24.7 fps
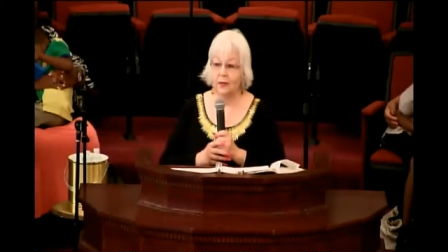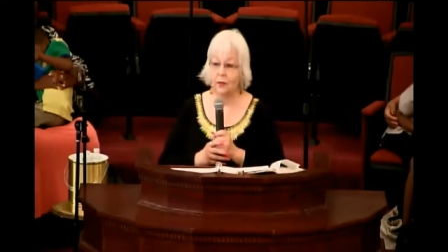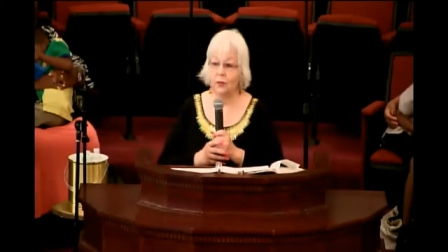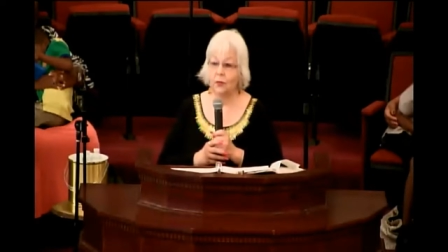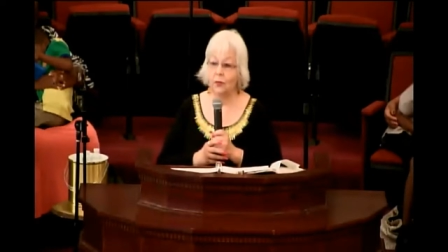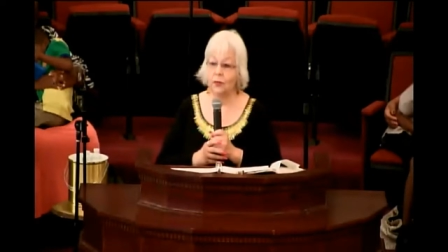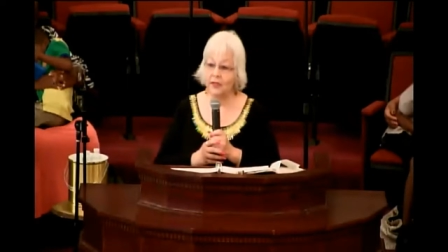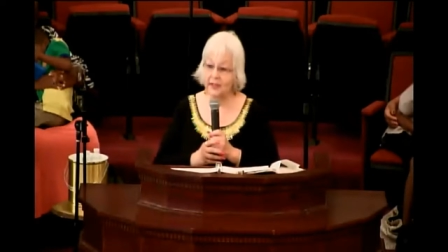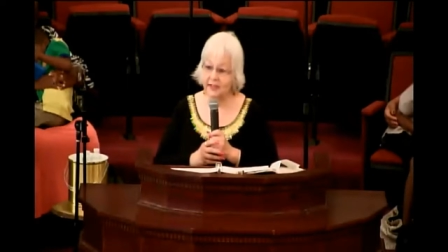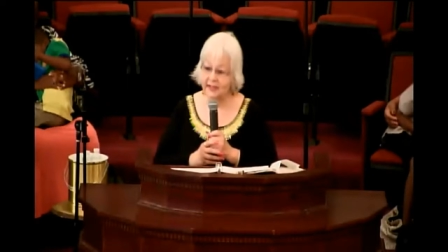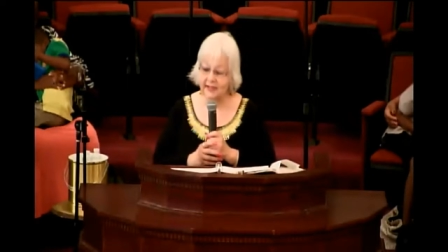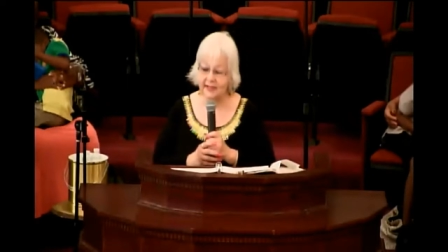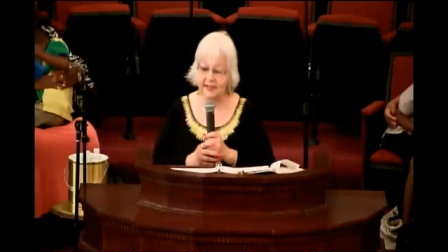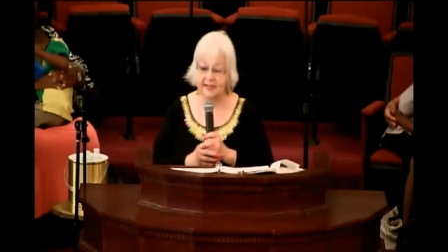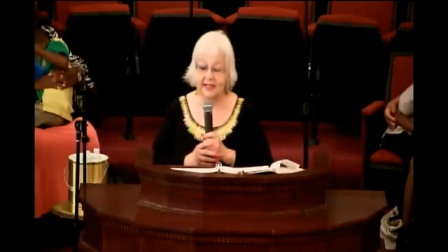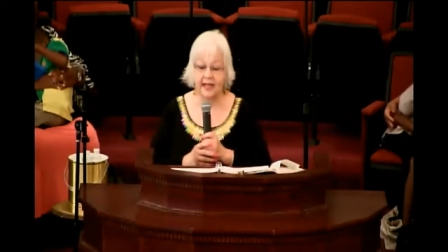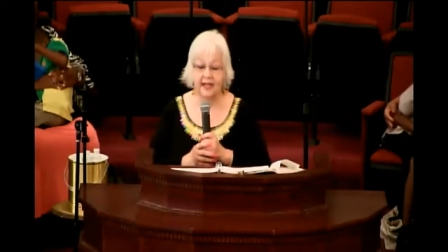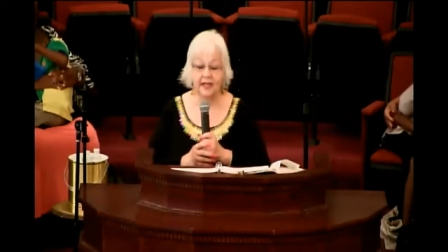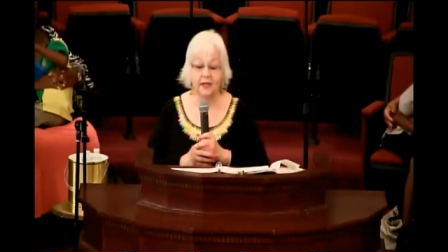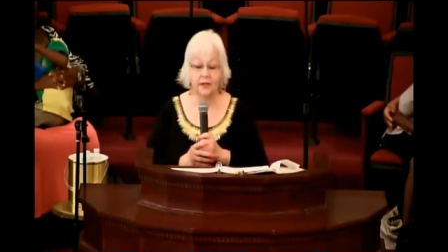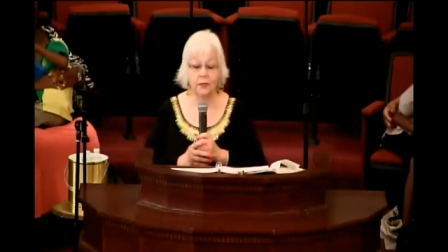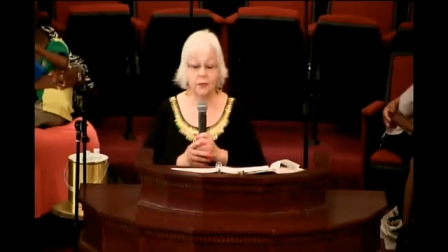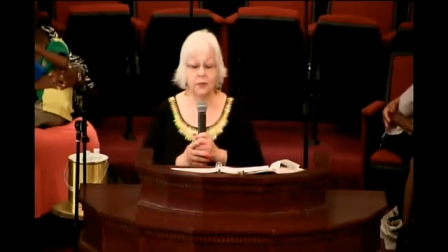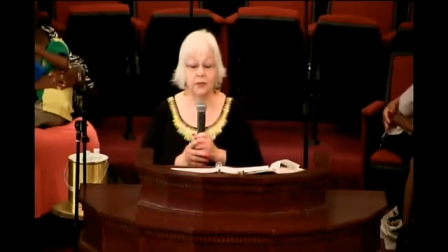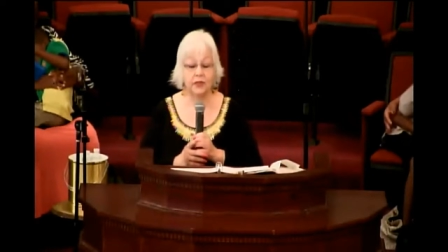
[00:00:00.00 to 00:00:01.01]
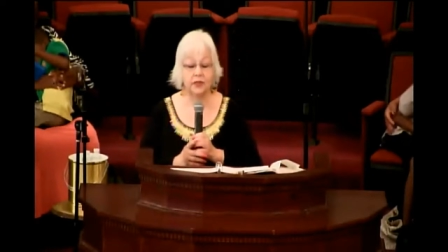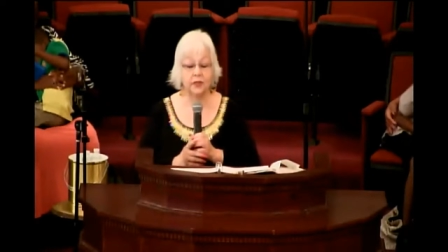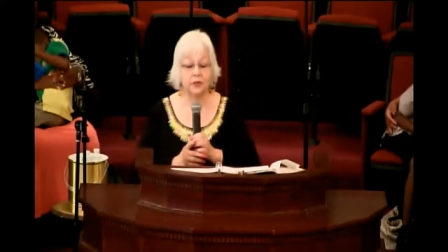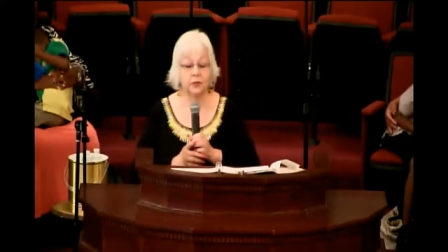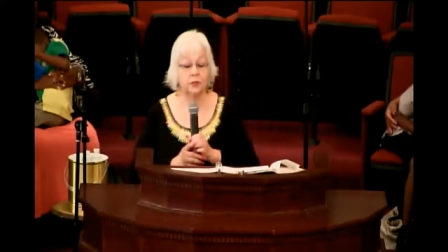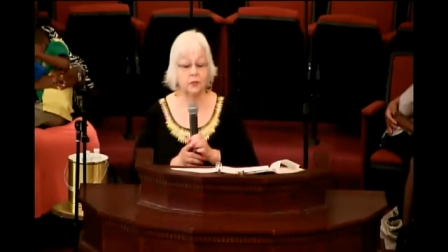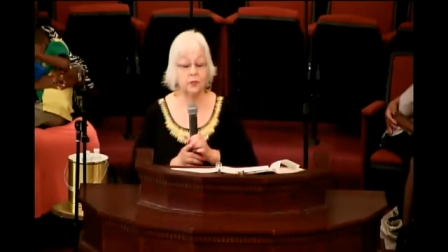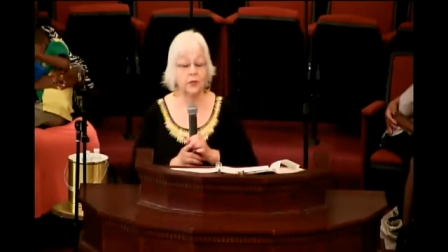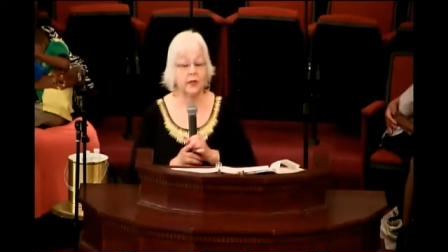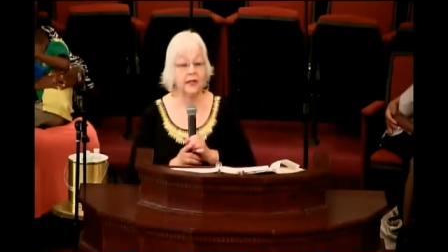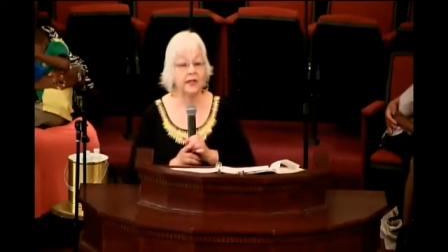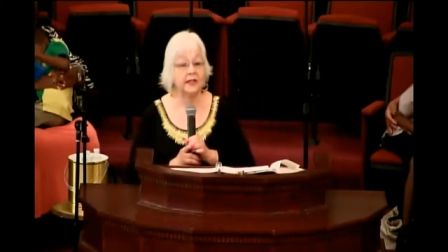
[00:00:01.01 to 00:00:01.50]
We say we are
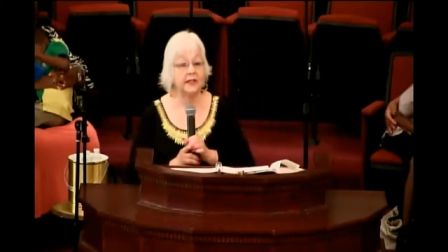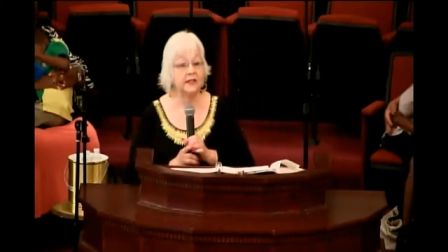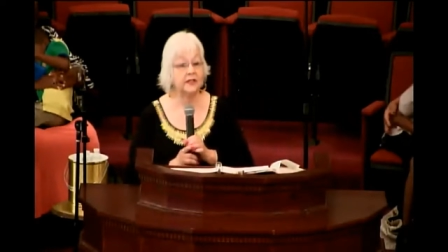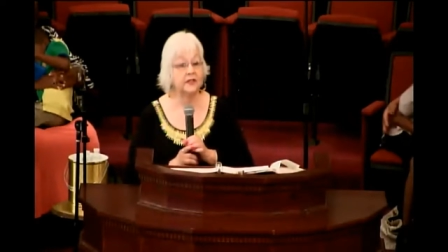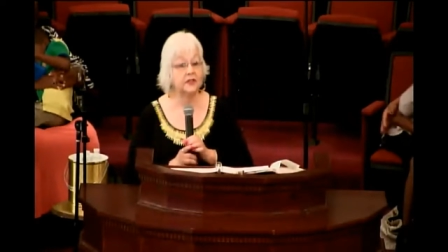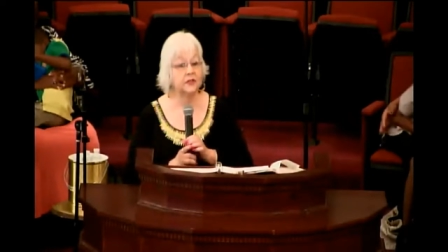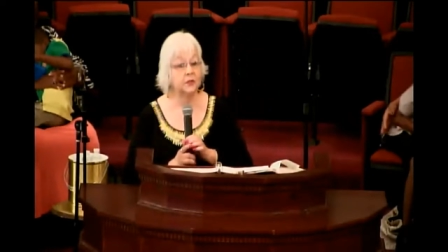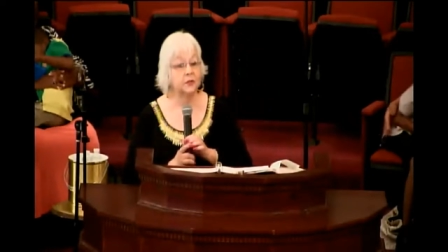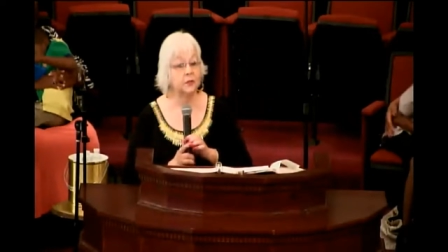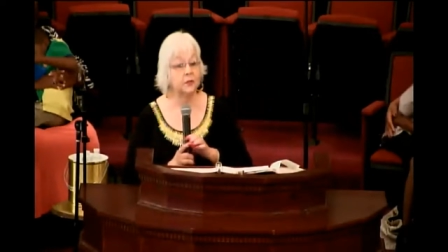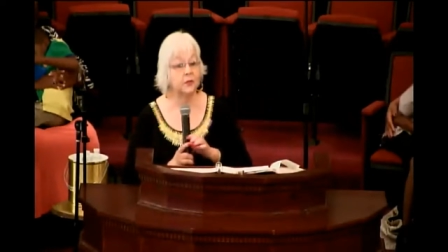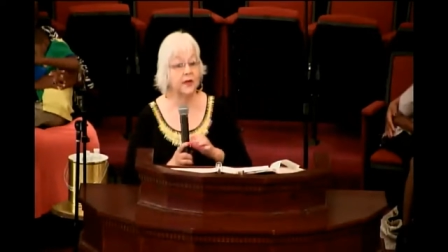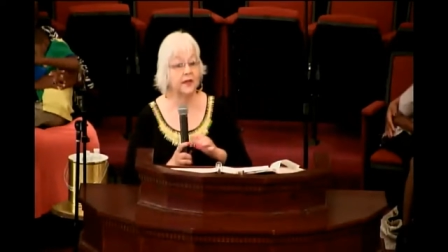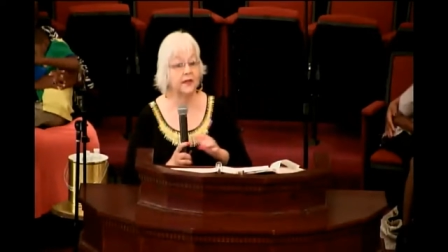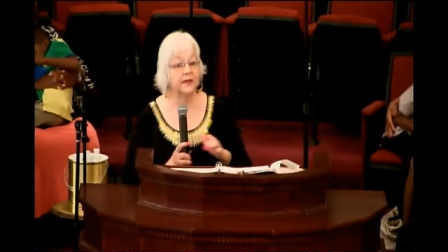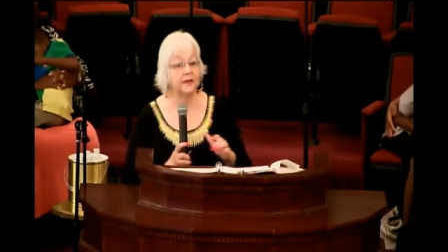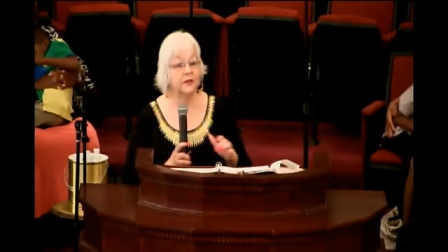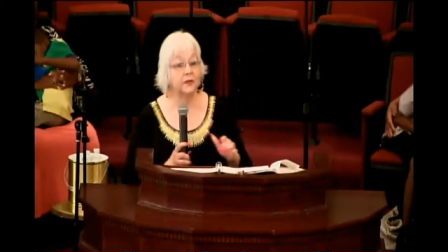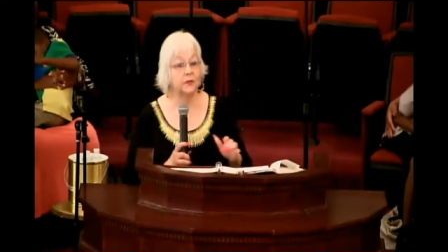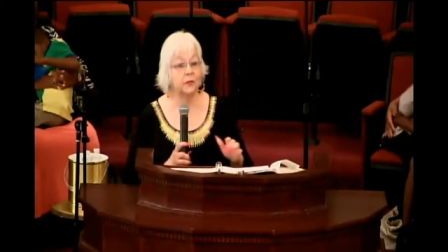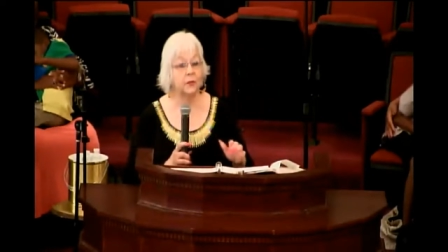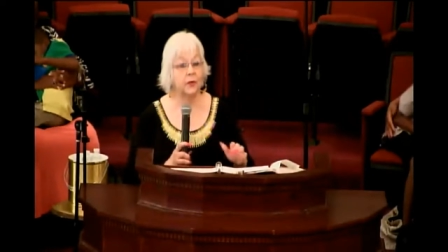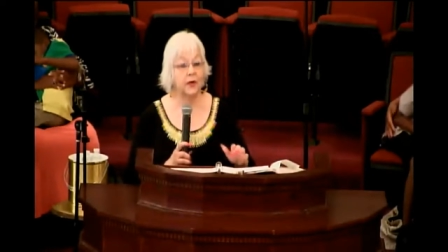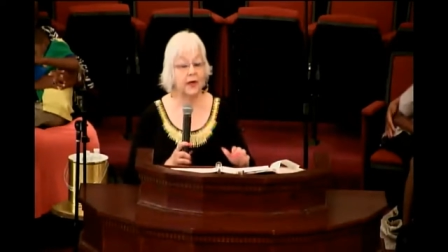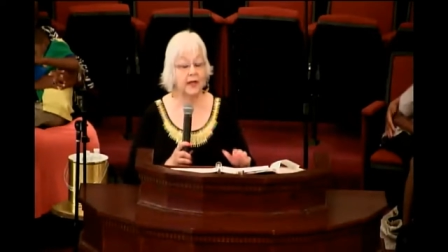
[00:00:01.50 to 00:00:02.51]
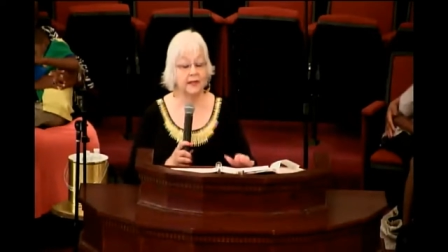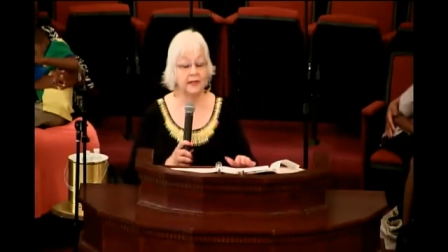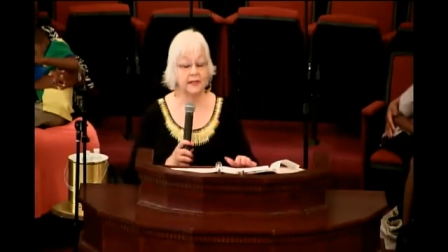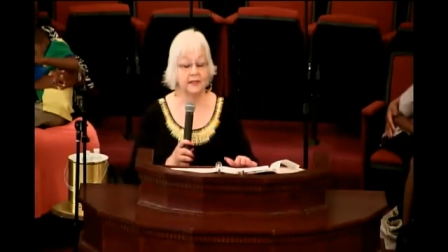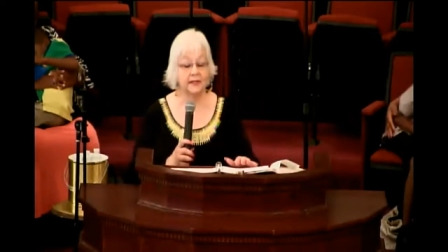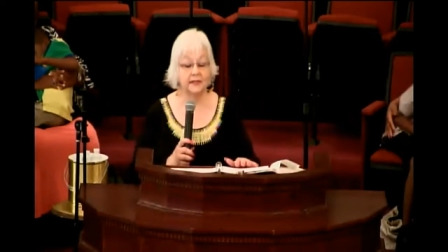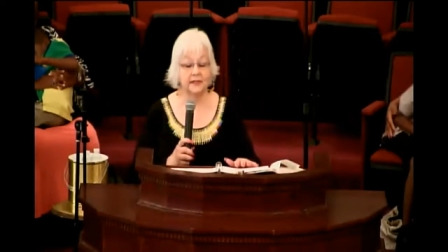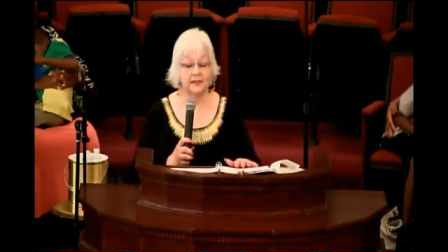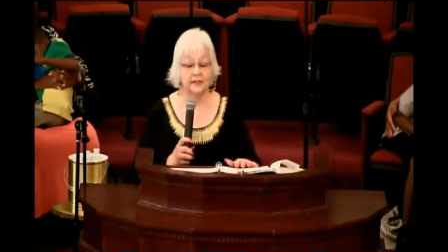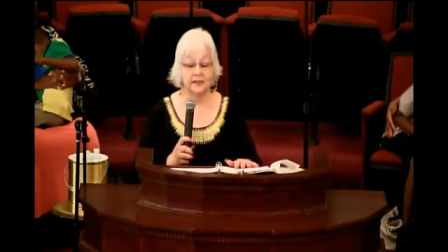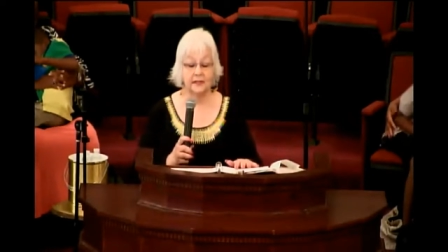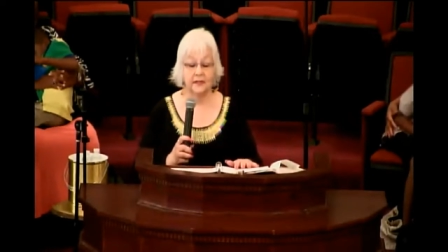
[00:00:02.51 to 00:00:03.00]
ready to run the
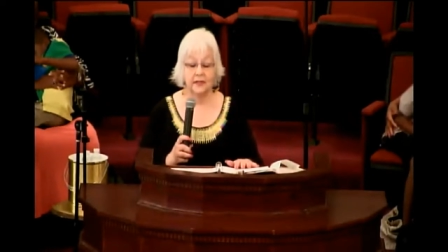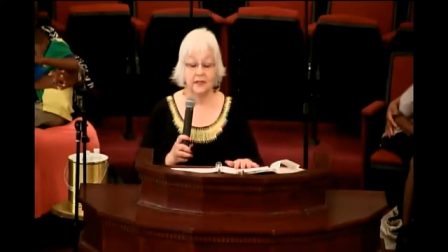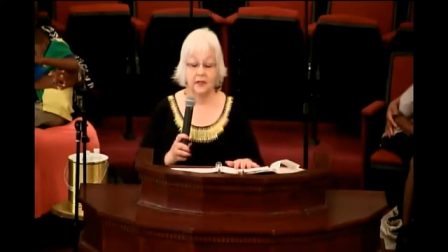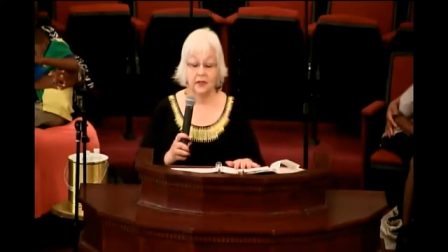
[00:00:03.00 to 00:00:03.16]
race.